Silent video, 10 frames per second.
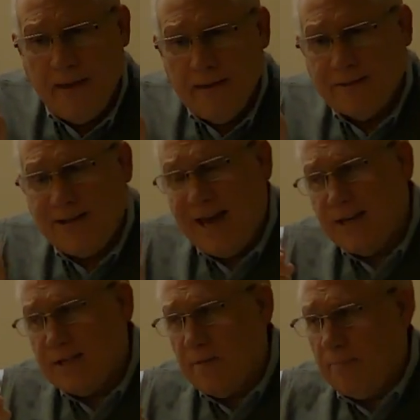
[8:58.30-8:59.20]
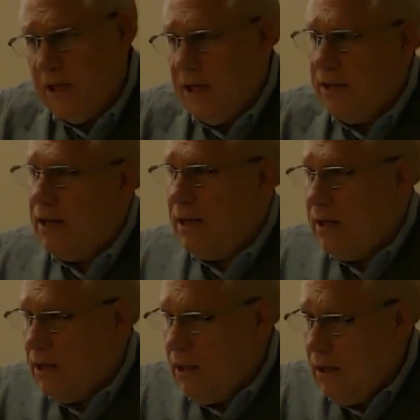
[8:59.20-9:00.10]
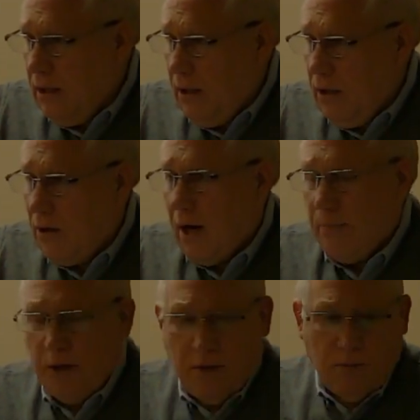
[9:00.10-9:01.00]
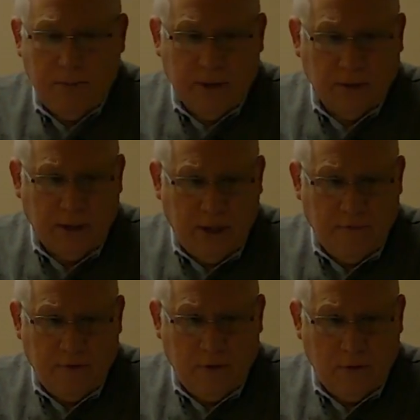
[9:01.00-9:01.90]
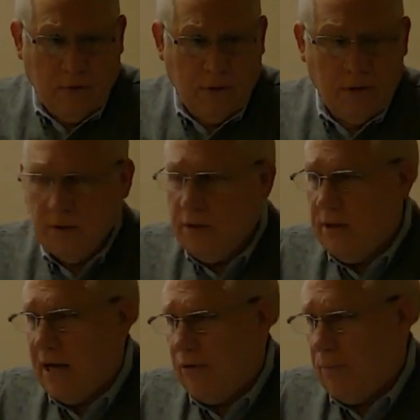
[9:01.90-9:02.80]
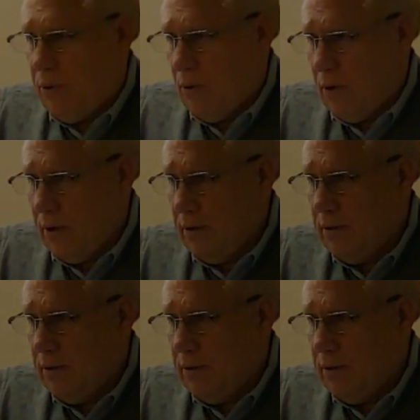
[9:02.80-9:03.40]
scan is completed, your operator will be able to give you that report,